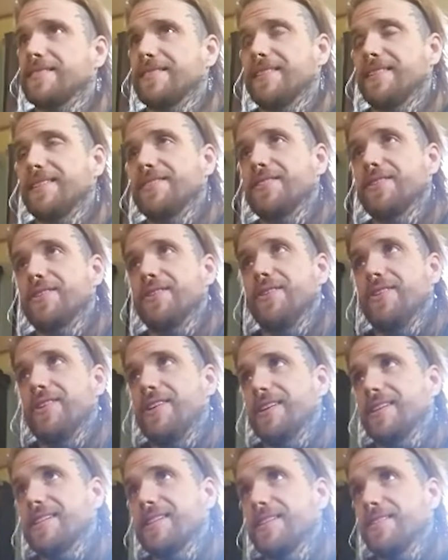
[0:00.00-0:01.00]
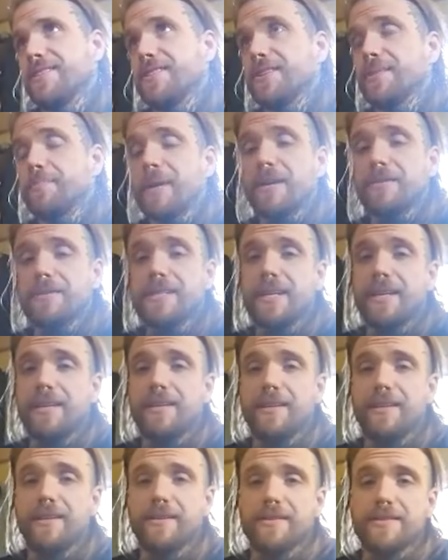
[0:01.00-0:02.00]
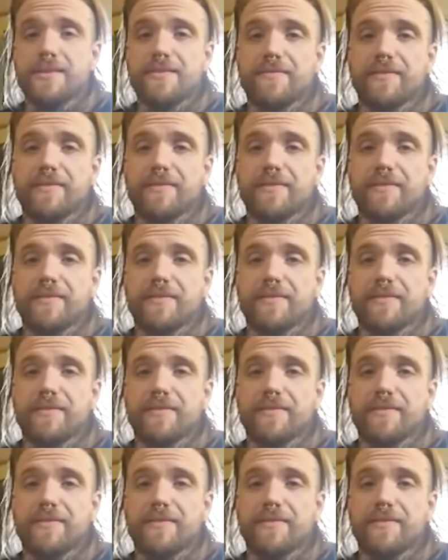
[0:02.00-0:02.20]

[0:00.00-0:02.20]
It took a long time. It took about 10 years